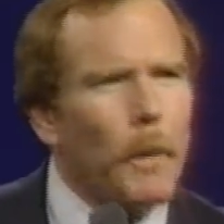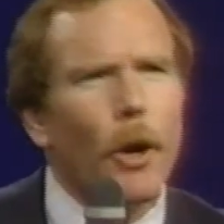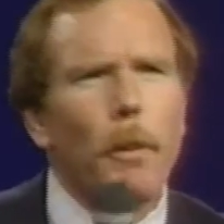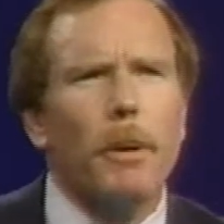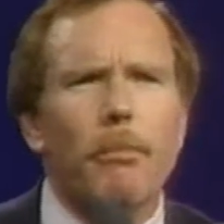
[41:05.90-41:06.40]

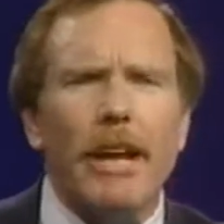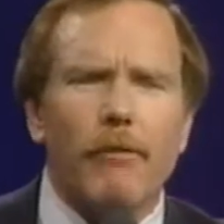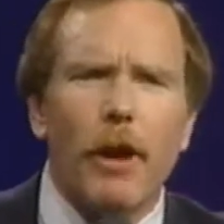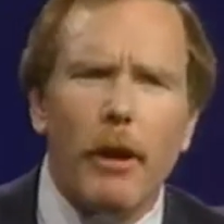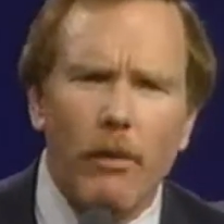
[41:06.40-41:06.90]
Herbert made
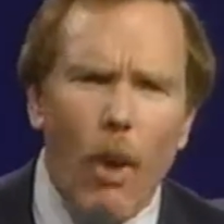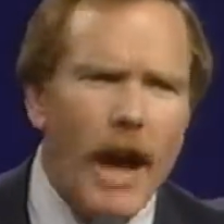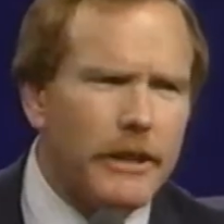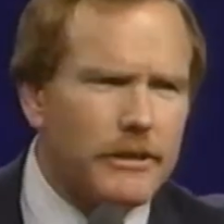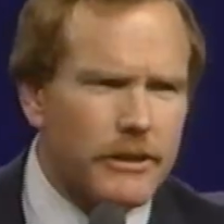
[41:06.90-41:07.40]
a very
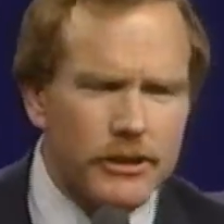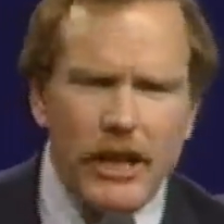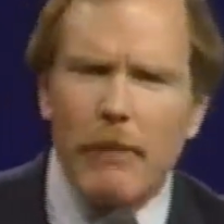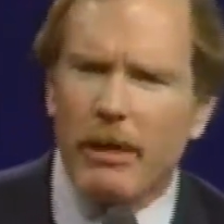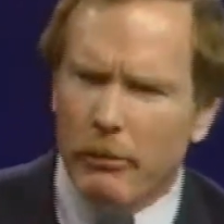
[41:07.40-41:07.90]
wise
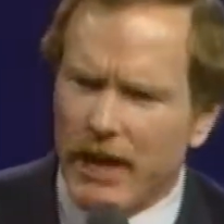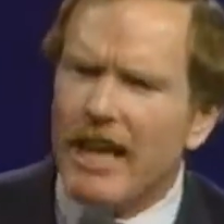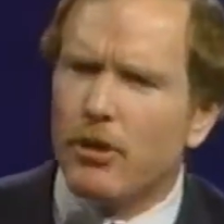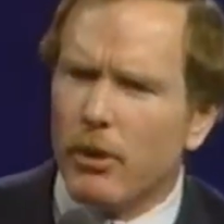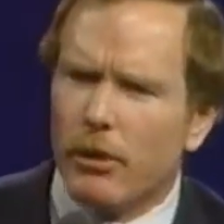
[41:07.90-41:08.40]
statement. He was
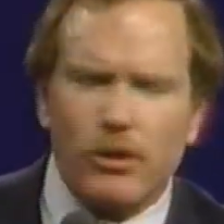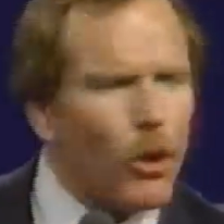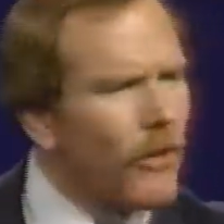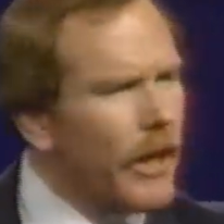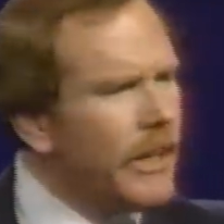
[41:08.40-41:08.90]
82 years
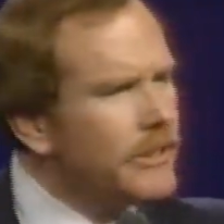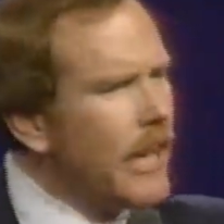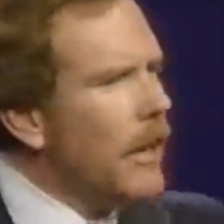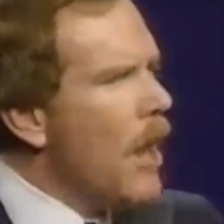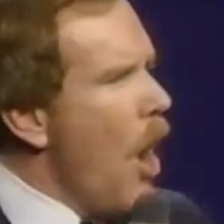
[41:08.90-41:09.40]
old then. He
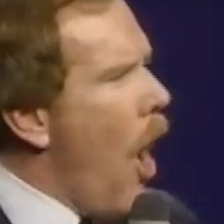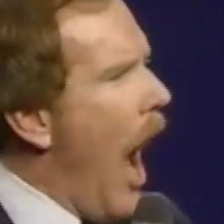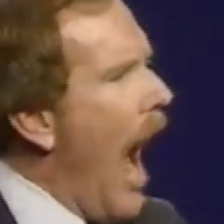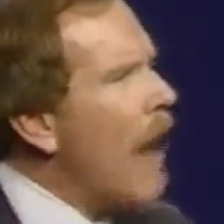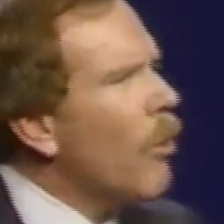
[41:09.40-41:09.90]
said,
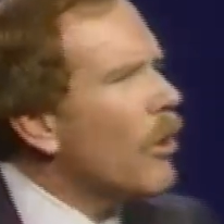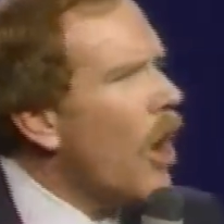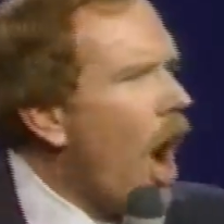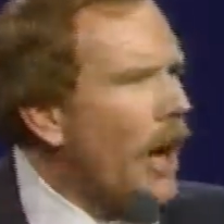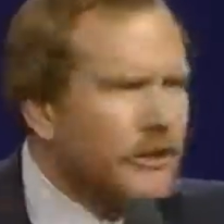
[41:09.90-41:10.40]
I will
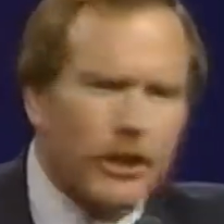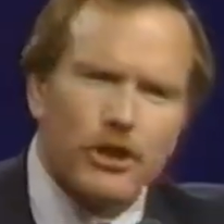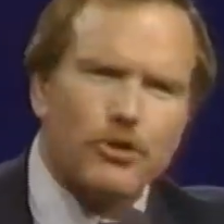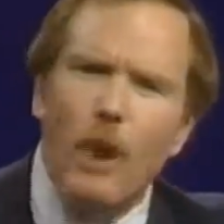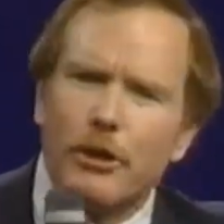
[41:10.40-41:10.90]
cause the
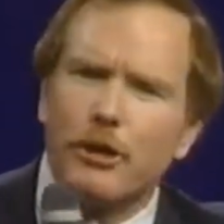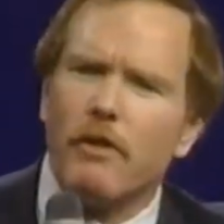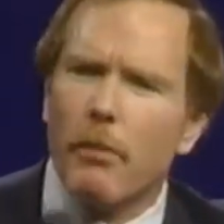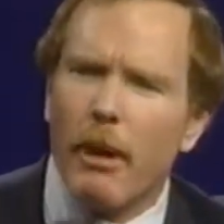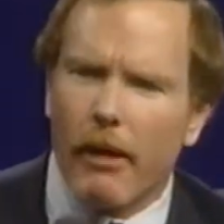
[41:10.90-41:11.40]
destruction
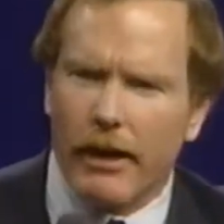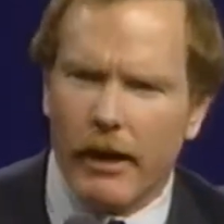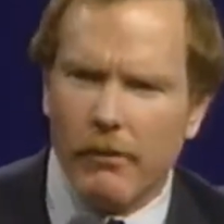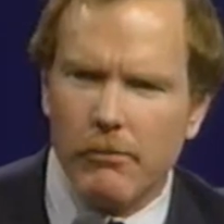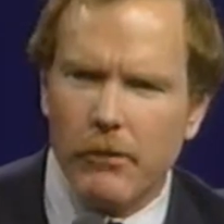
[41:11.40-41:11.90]
of
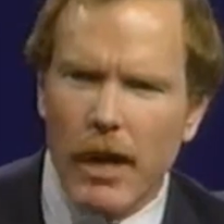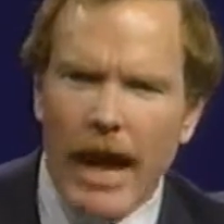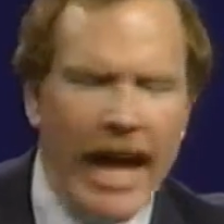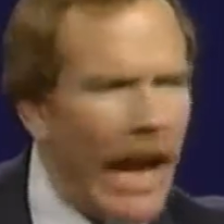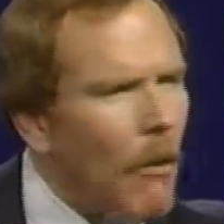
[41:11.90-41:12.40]
America,
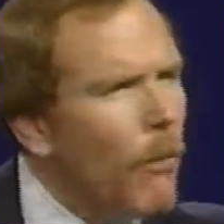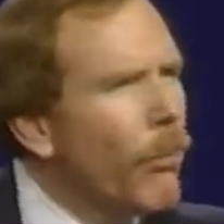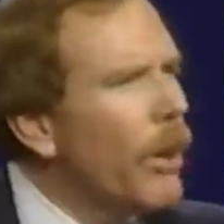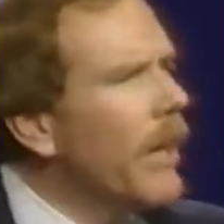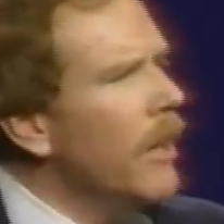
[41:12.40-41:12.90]
and I will
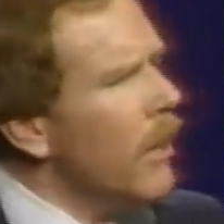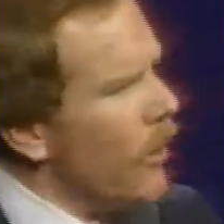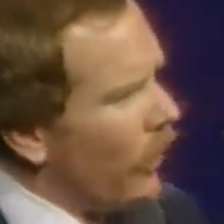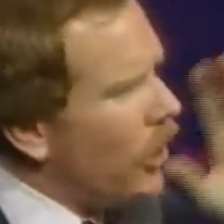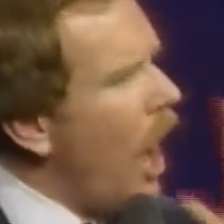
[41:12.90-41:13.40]
bring
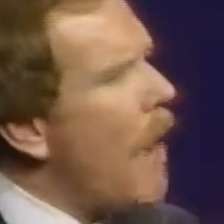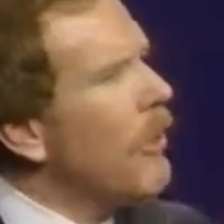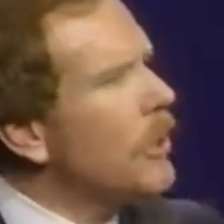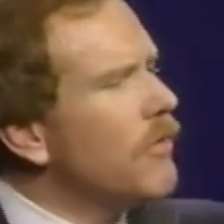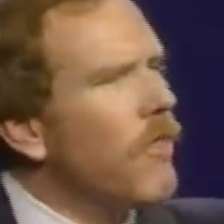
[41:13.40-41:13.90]
the
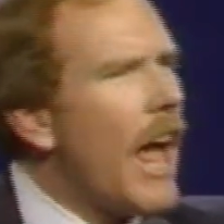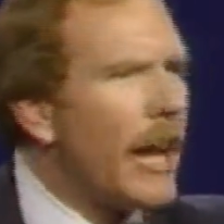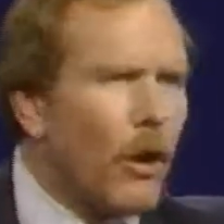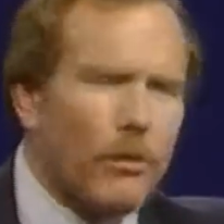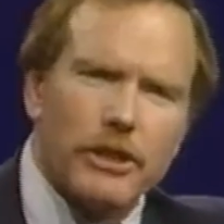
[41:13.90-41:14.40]
communist
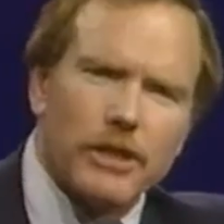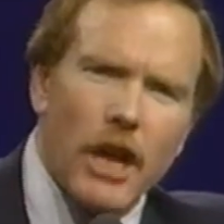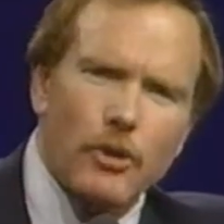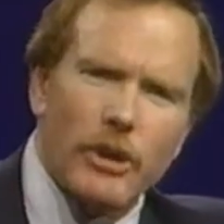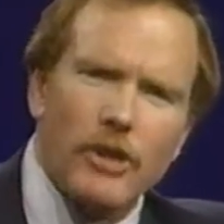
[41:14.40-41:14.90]
flag over this
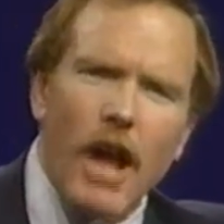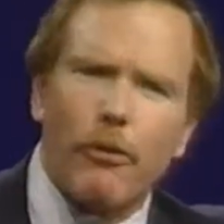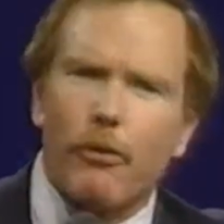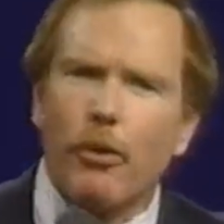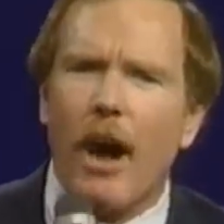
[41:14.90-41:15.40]
country,
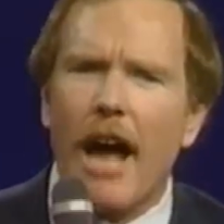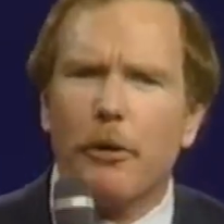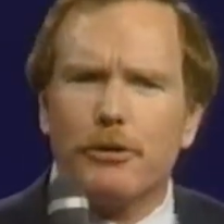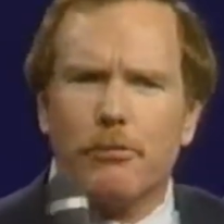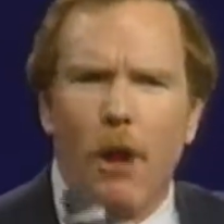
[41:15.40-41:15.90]
not through
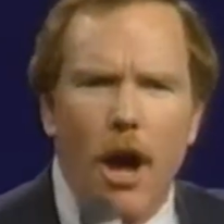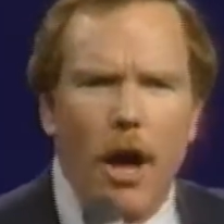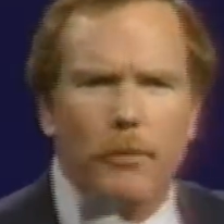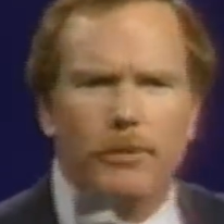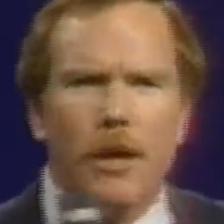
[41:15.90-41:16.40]
hydrogen
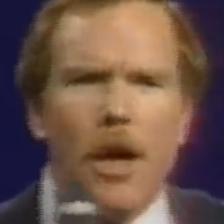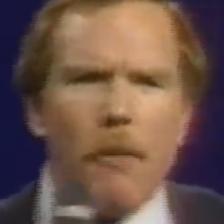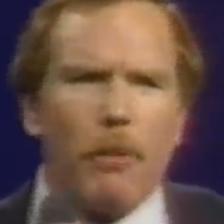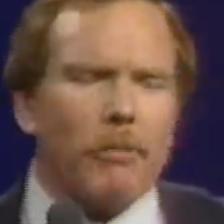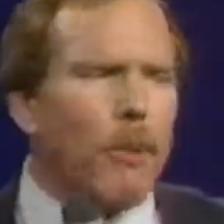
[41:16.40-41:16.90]
bombs,
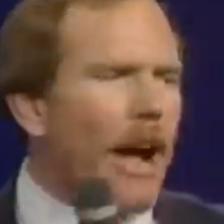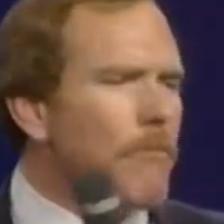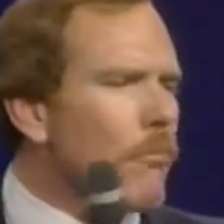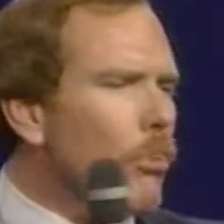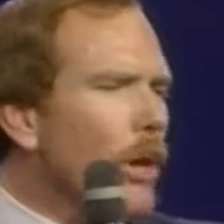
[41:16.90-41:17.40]
but by
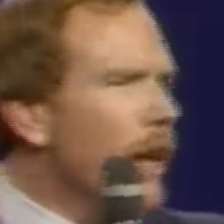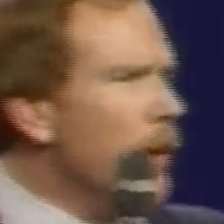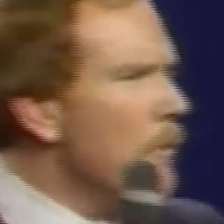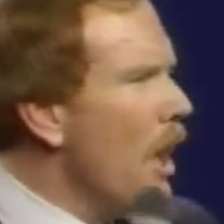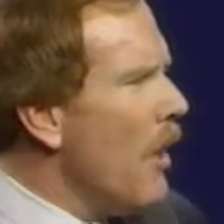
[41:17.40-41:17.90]
bringing